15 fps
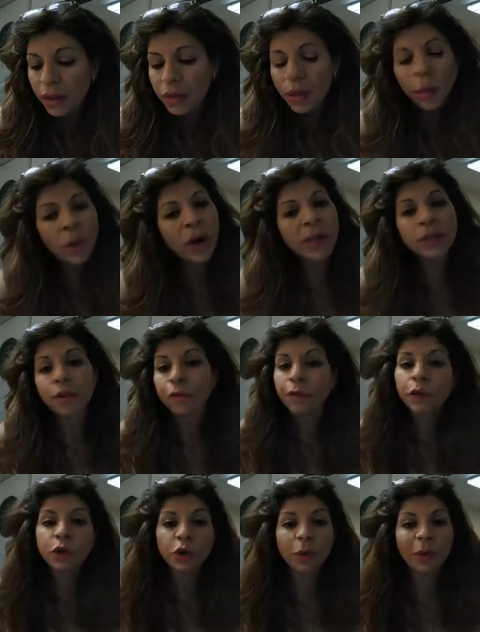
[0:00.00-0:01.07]
summarize the
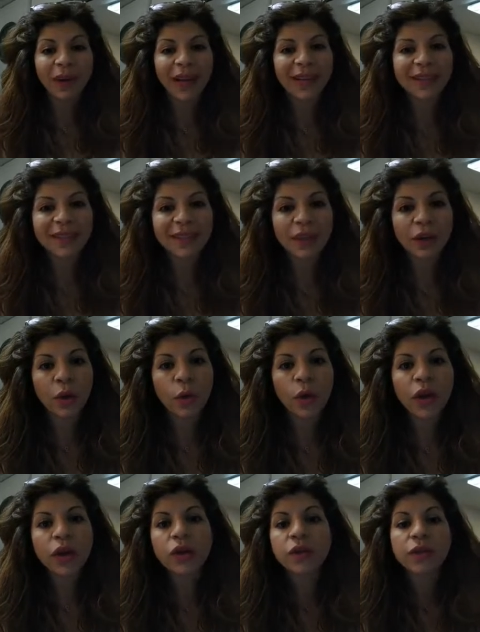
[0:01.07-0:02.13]
future plans you know
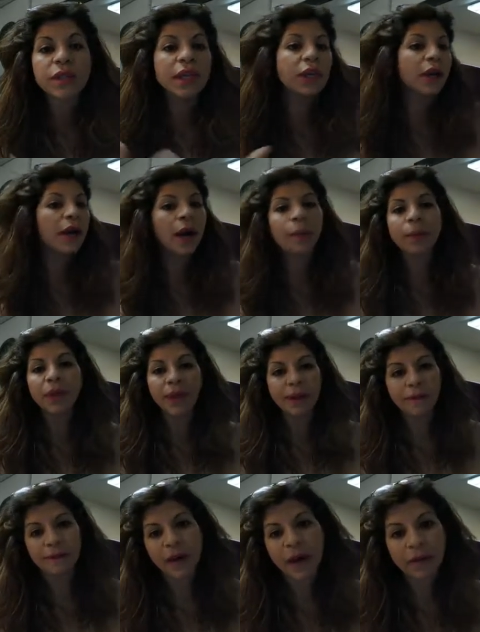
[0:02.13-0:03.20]
where do you see your company
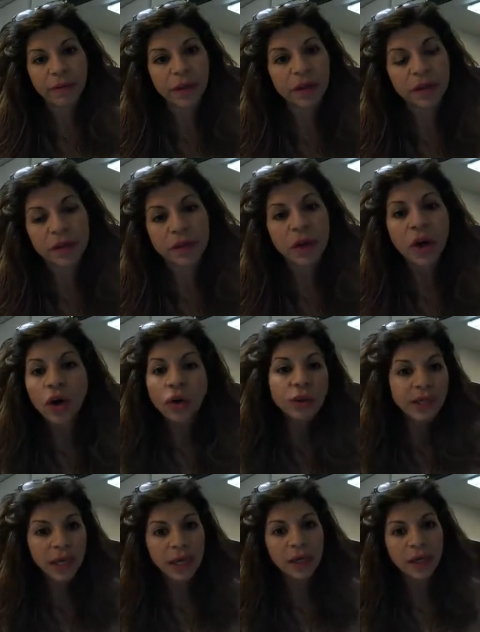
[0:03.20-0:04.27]
in five years or
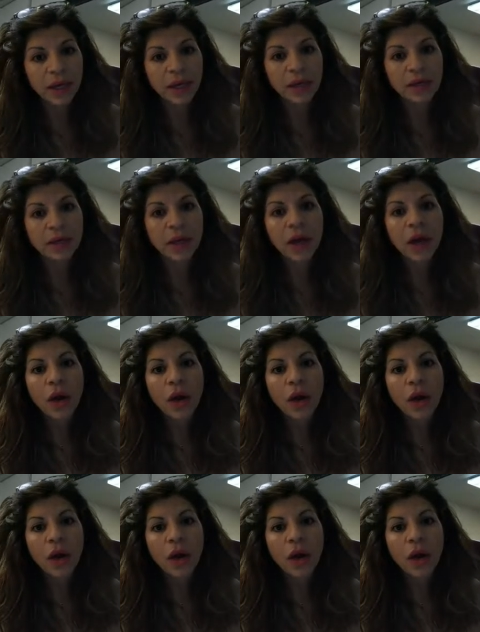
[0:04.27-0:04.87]
ten years